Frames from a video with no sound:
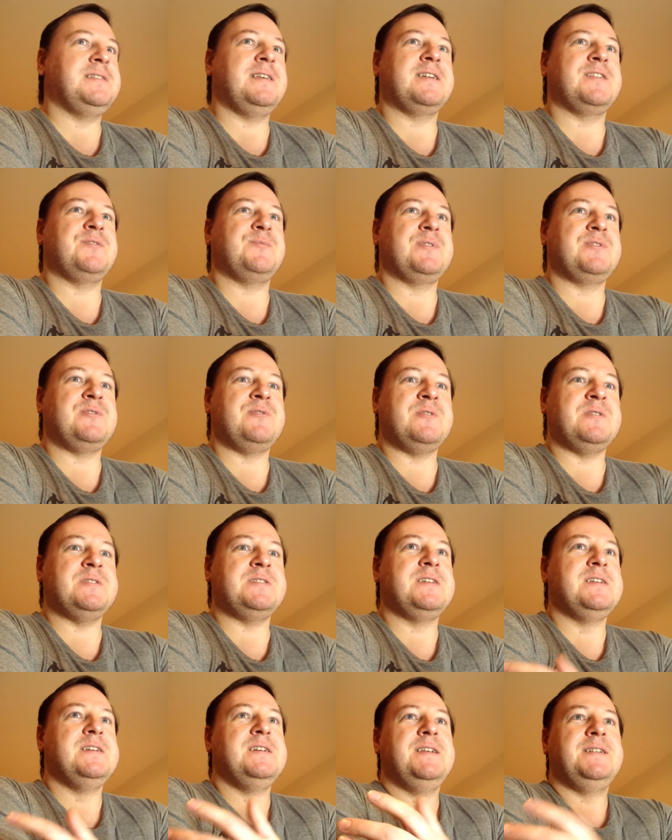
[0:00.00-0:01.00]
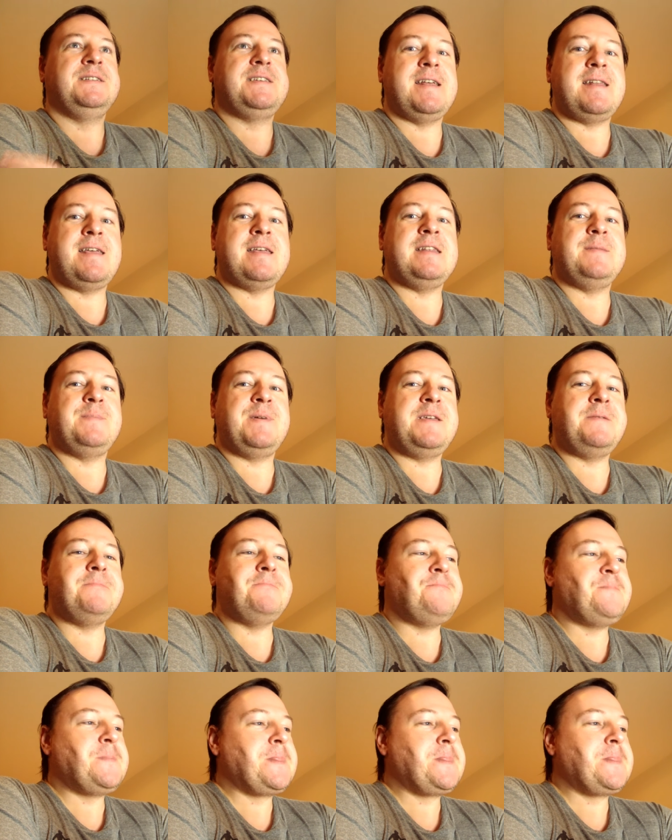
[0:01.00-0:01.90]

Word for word: that can record 1080p.